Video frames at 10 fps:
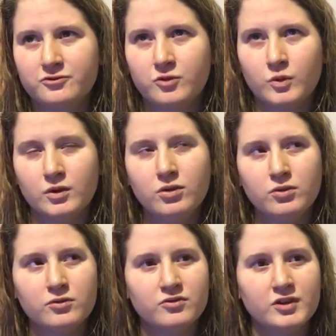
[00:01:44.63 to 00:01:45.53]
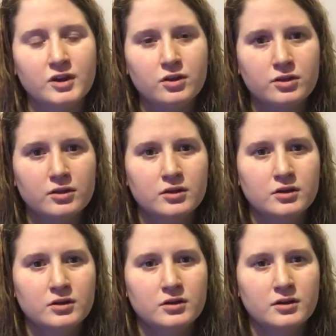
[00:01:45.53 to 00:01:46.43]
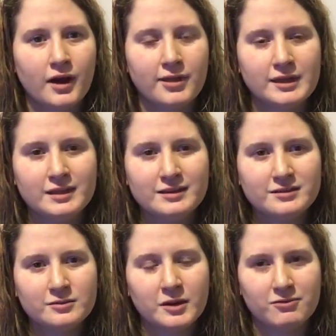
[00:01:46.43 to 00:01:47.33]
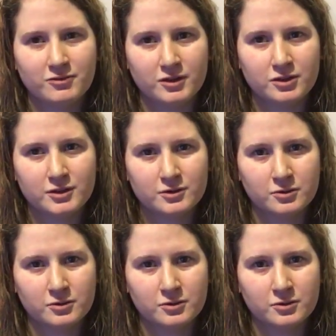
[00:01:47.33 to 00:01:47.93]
fourth or fifth. I think this is my fifth